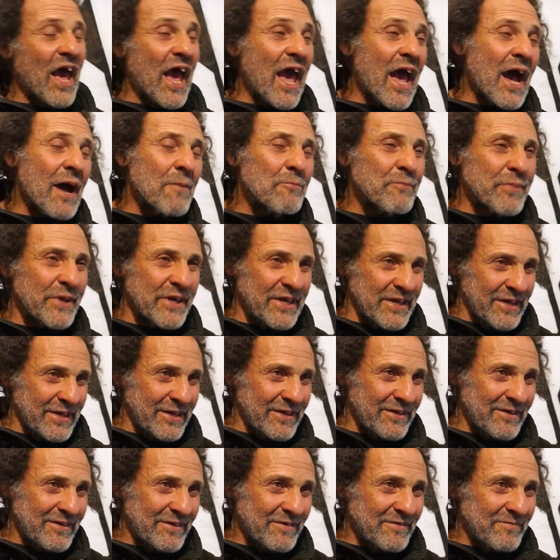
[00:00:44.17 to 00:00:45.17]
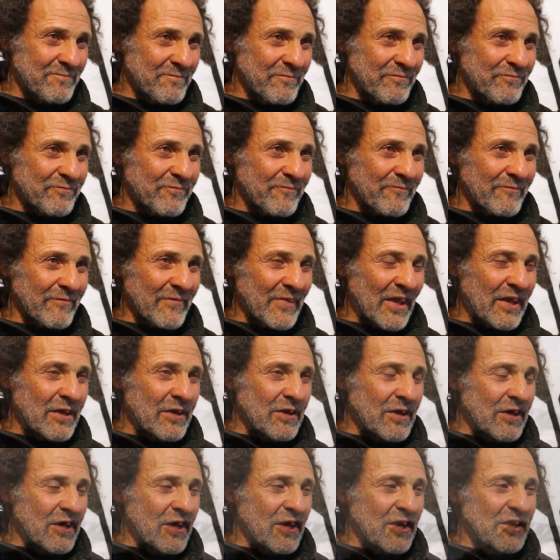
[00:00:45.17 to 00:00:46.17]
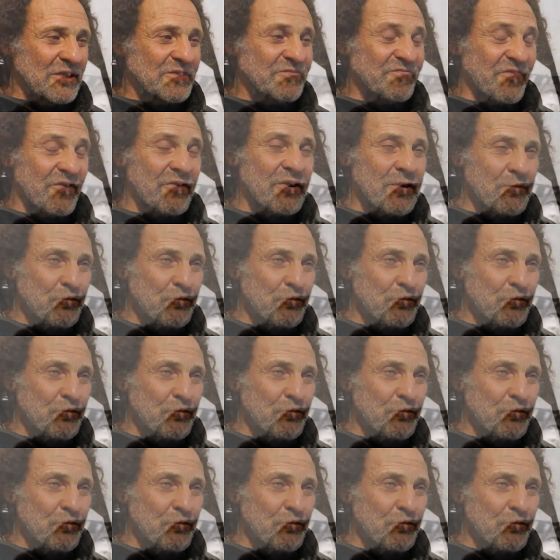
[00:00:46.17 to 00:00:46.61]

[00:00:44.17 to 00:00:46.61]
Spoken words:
our being. It's very